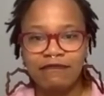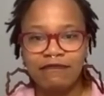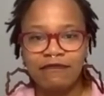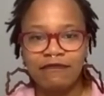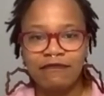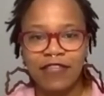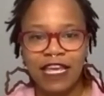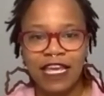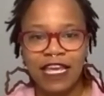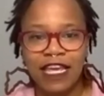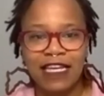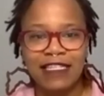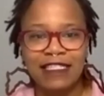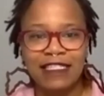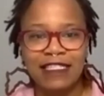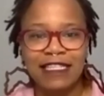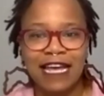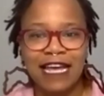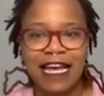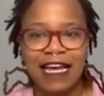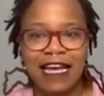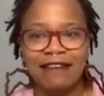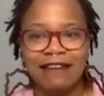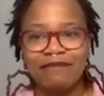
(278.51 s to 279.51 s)
things
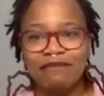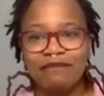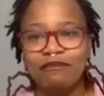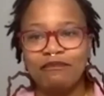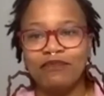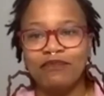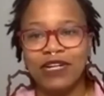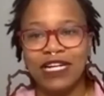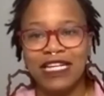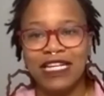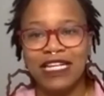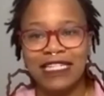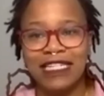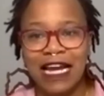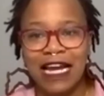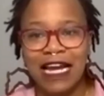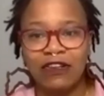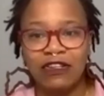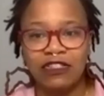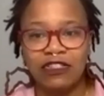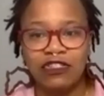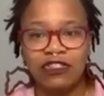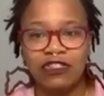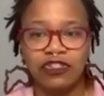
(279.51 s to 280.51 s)
that break down
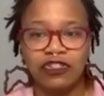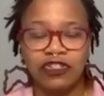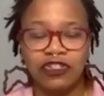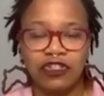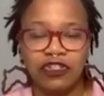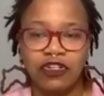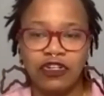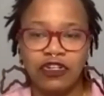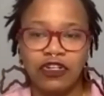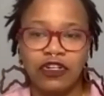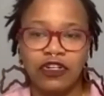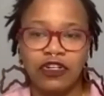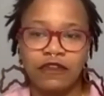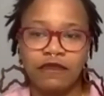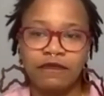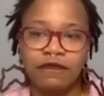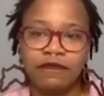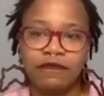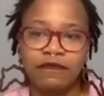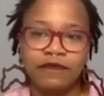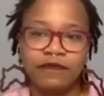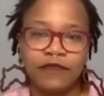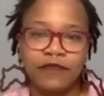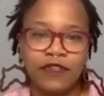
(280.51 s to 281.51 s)
into sugar.
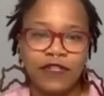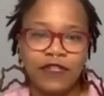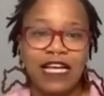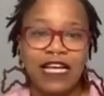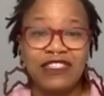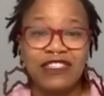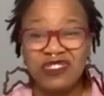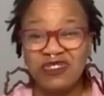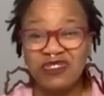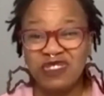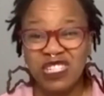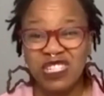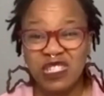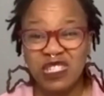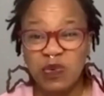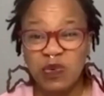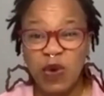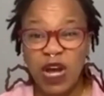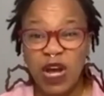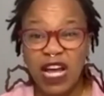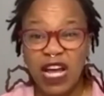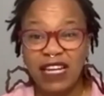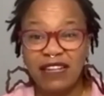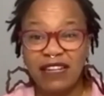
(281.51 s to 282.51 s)
So that's the reason
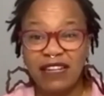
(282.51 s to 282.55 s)
why.